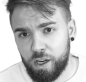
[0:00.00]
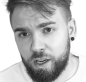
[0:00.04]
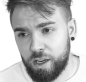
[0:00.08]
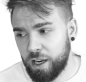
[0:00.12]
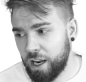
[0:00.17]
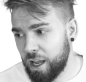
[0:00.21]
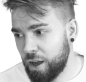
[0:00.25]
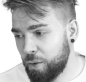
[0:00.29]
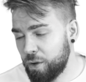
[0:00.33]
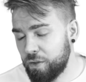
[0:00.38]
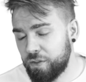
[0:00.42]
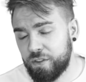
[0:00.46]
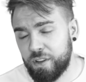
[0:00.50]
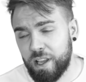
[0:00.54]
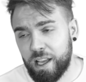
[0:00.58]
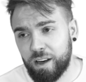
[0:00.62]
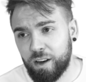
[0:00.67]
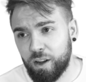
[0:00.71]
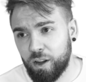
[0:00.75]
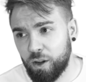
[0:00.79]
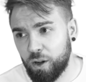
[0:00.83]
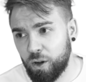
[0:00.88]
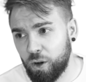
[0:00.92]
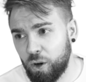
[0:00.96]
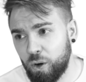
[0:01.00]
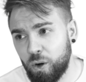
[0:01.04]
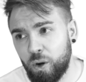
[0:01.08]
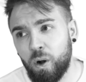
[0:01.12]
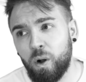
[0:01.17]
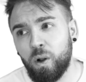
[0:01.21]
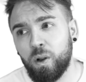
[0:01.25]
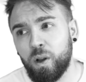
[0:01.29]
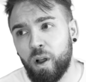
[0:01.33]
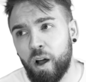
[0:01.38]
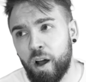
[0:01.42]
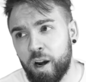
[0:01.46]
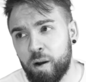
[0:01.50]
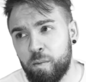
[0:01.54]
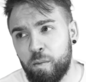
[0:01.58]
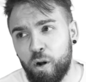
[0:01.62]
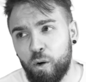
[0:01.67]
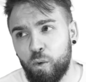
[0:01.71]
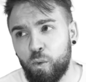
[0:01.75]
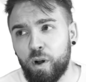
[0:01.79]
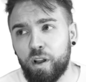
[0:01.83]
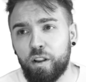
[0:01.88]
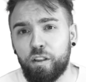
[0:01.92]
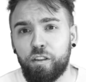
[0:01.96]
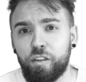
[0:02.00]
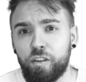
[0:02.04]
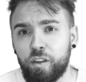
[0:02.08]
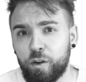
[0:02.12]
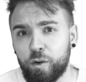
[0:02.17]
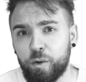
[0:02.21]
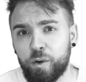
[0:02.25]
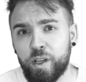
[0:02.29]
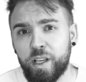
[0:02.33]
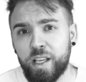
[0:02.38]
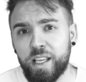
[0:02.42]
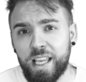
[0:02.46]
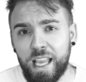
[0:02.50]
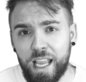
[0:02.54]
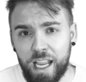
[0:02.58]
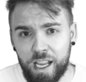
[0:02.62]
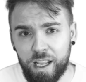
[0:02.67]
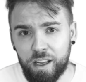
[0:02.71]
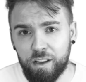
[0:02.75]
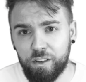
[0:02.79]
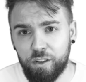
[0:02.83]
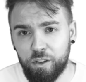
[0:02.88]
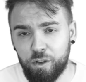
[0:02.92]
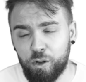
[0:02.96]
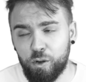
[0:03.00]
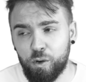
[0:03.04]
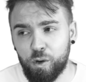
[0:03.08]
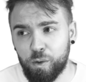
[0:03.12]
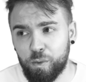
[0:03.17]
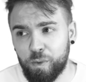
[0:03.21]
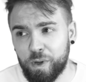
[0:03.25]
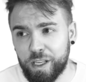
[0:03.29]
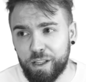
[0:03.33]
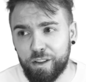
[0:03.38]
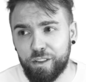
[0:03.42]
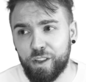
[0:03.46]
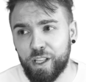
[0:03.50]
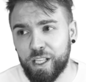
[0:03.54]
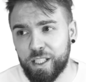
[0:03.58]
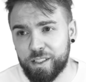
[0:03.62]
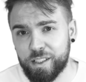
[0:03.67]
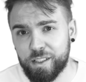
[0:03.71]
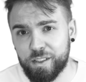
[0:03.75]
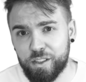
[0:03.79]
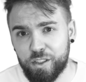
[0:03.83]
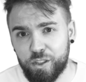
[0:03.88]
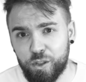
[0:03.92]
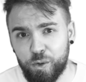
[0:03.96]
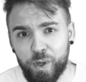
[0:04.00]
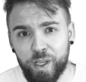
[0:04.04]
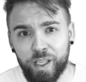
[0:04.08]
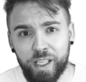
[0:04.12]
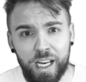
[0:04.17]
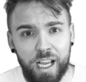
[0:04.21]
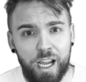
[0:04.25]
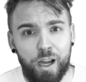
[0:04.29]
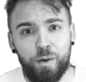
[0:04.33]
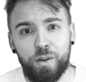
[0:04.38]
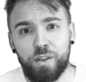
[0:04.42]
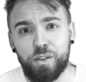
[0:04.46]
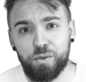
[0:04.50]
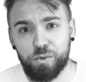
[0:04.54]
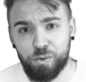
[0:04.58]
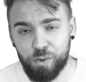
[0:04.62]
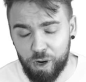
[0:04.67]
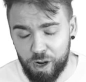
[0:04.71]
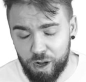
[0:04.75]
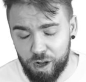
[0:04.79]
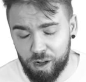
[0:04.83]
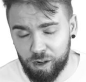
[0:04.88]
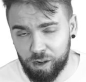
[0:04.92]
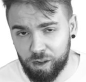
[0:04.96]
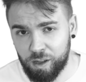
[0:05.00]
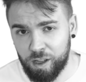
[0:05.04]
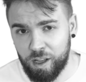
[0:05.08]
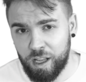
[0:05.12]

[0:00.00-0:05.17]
Now, we've said a whole lot about what theory can't do or what it thinks it's doing and how it's wrong.